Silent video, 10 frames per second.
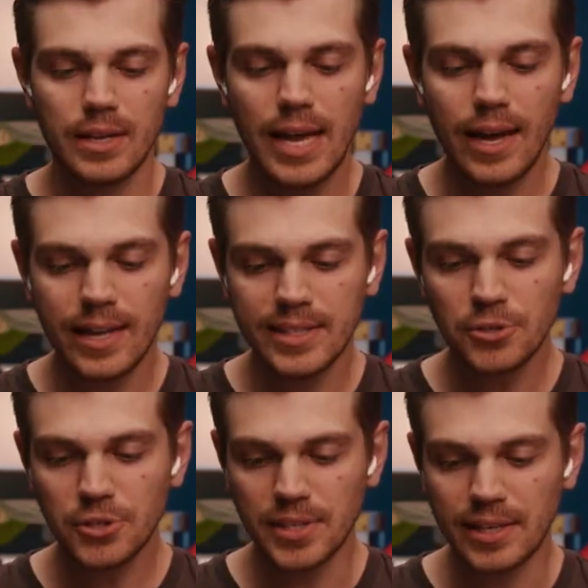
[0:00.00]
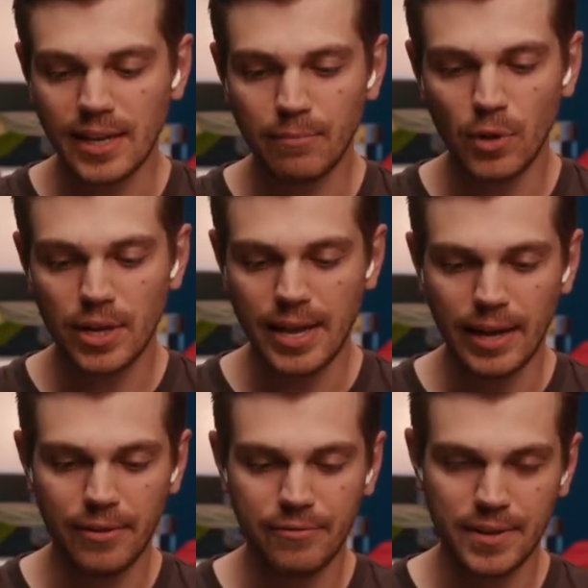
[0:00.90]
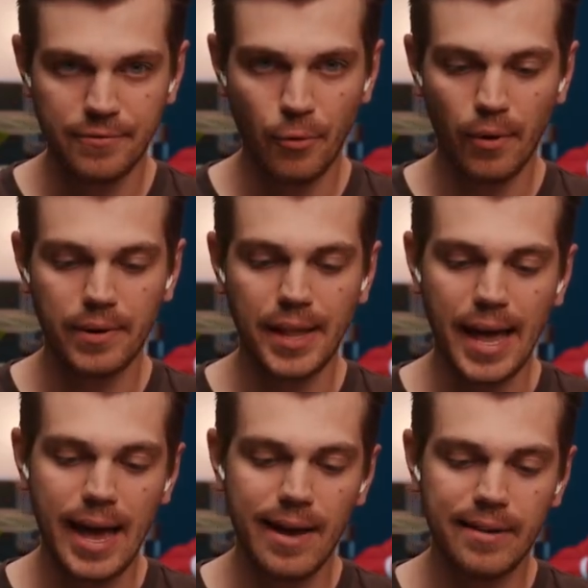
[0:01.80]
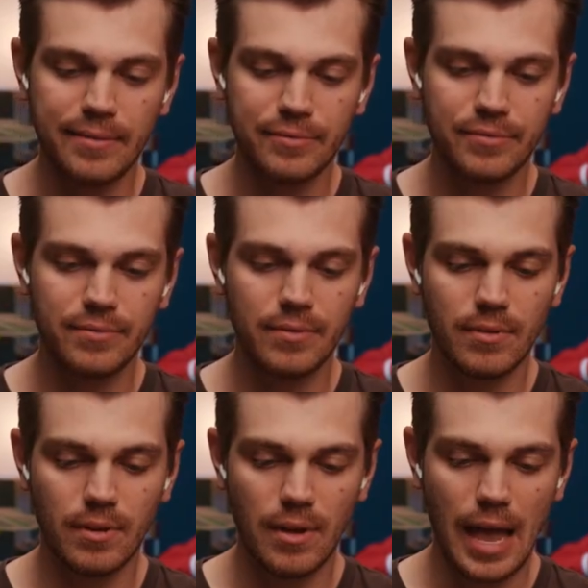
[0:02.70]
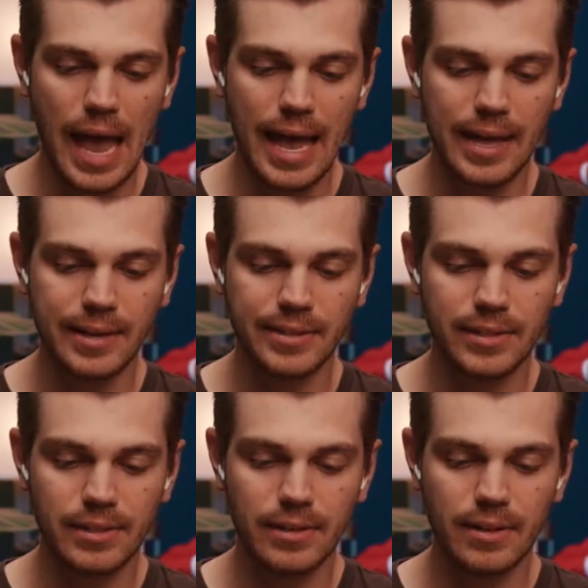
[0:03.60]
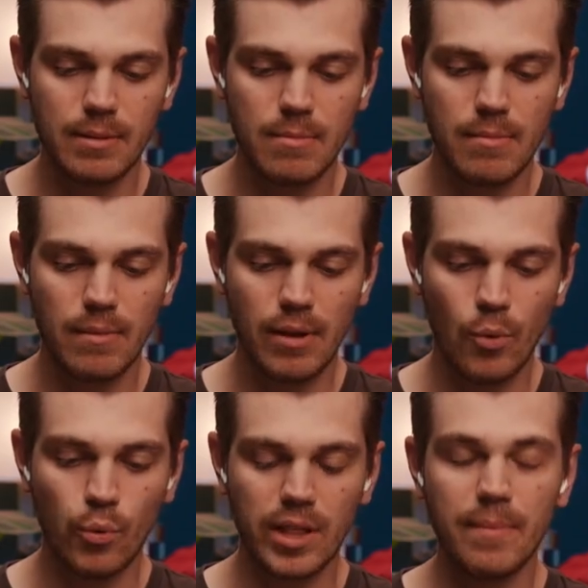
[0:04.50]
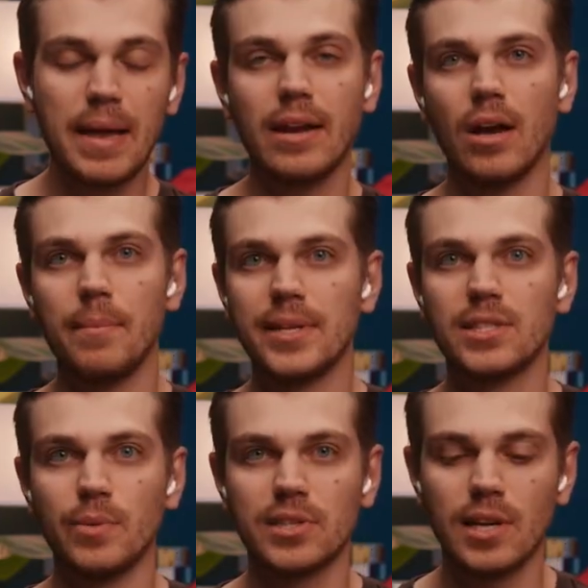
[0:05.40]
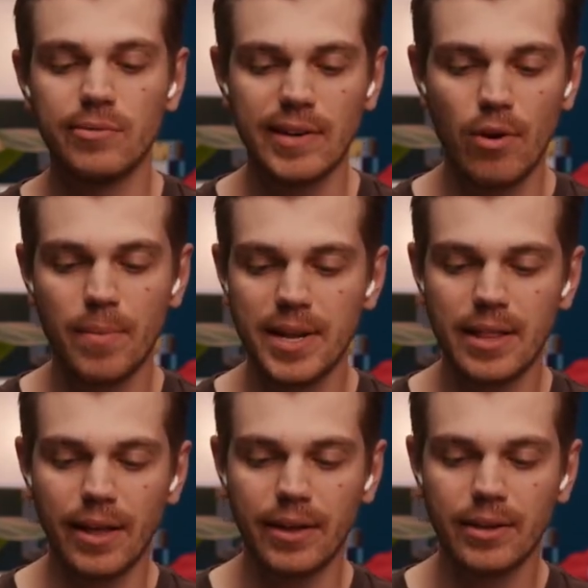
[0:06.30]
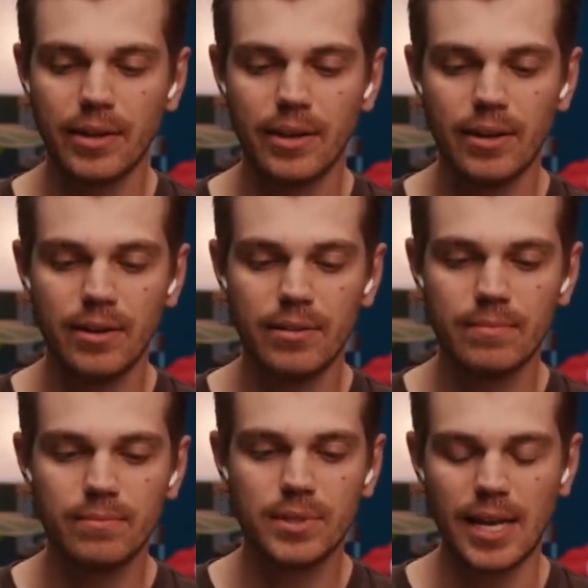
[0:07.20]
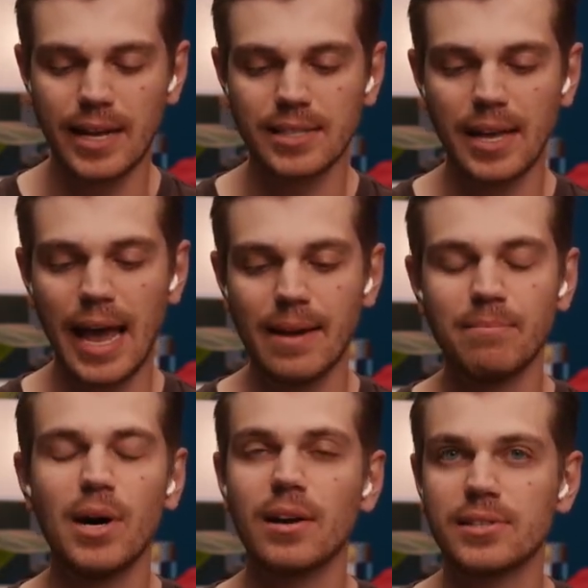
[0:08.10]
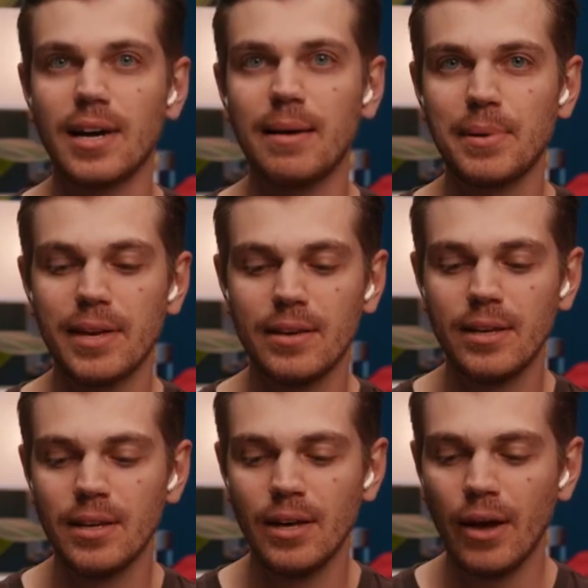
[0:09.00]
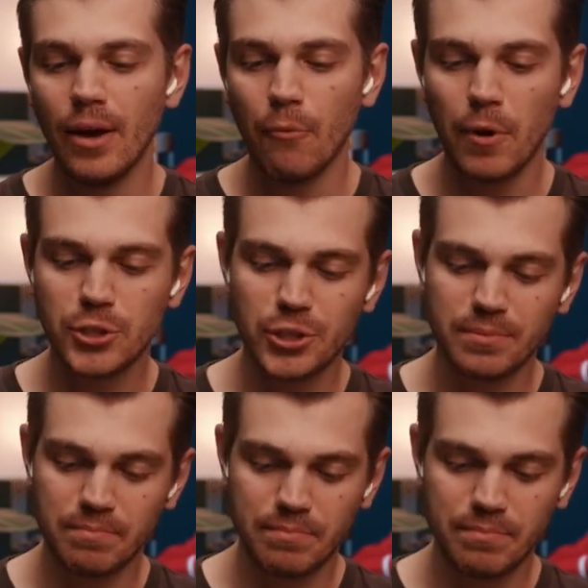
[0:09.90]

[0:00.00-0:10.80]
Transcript: Yeah, it's interesting because I'm looking at the V4 that I have, and one of the main comments that we saw was everybody like saying it's a GAN box copy, which